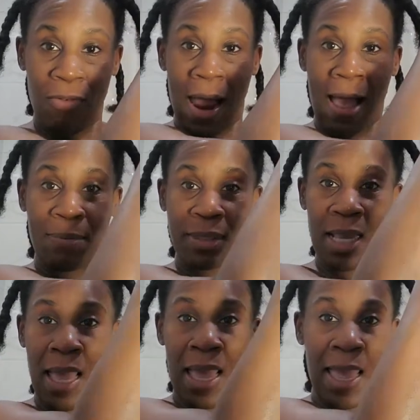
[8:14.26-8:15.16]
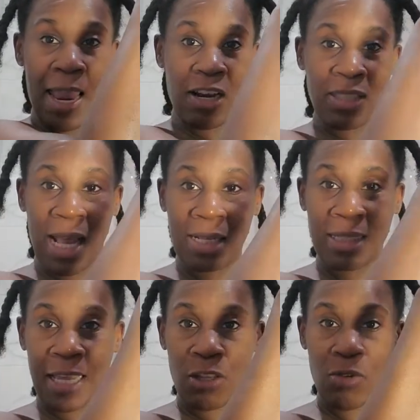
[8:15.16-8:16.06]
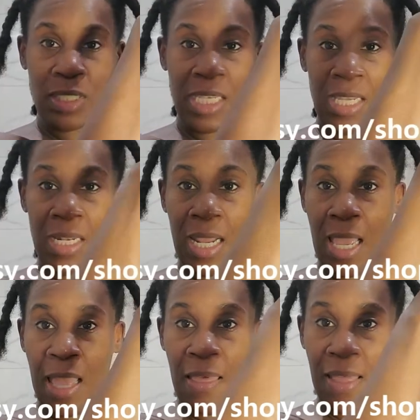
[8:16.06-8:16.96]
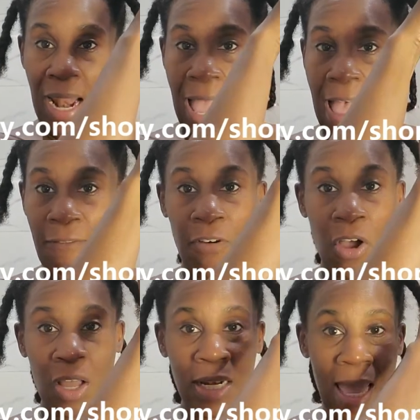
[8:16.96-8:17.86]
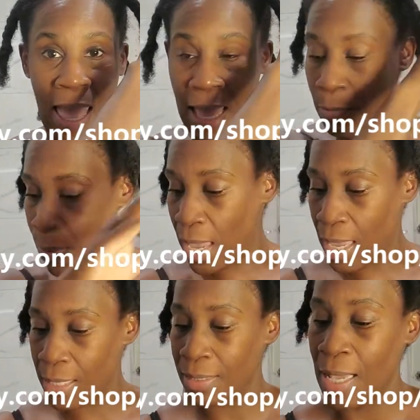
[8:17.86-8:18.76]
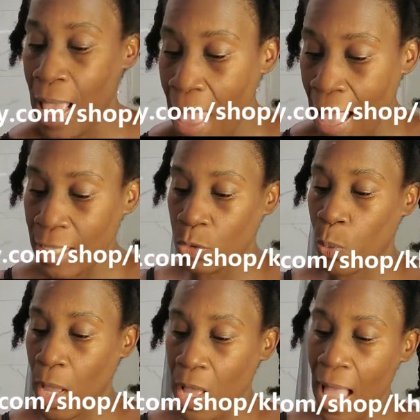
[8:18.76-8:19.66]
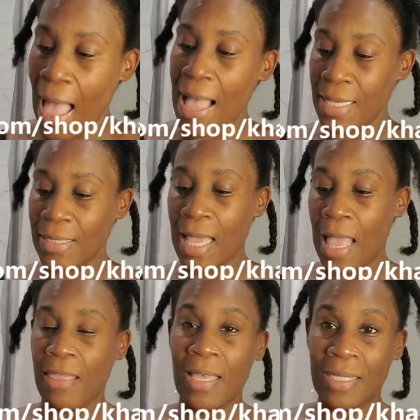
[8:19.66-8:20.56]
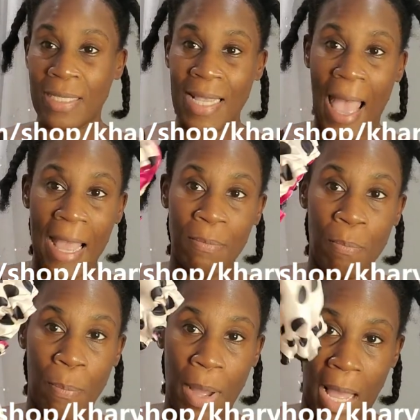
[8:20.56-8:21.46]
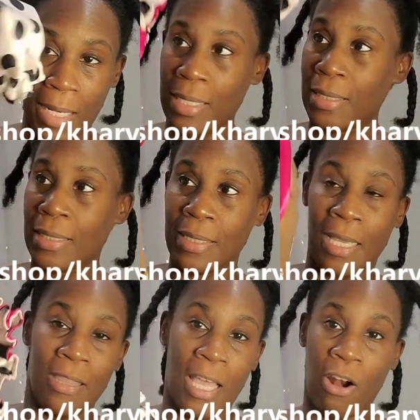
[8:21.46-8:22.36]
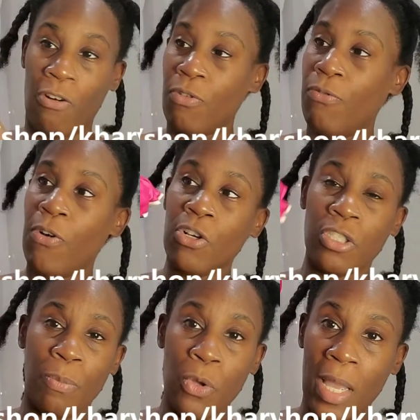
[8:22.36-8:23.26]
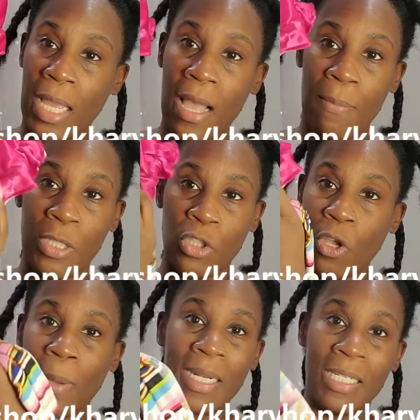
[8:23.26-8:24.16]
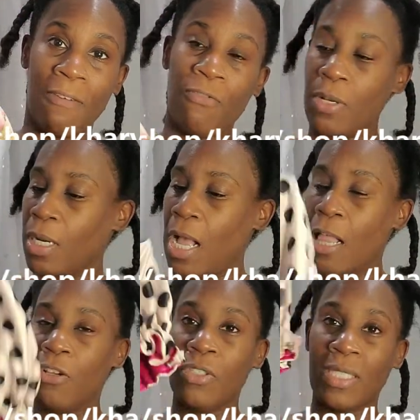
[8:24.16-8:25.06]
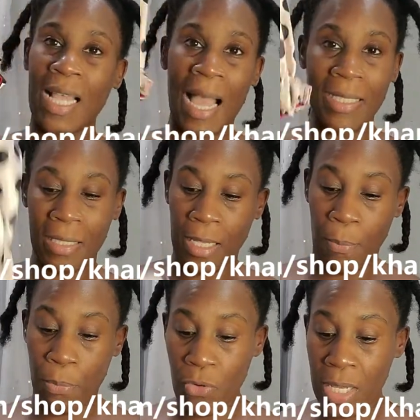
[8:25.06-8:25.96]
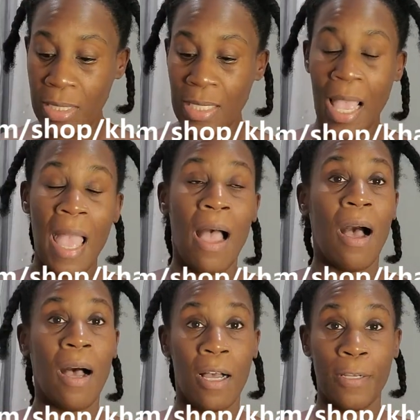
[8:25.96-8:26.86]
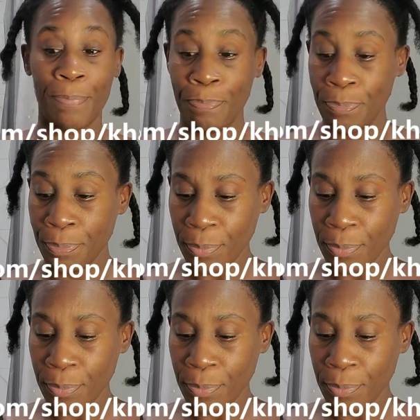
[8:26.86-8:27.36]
wraps, hair socks like you've seen that I have on, headbands, as well as the satin bonnets that are reversible and come in so many different colors, sizes, and prints. Um,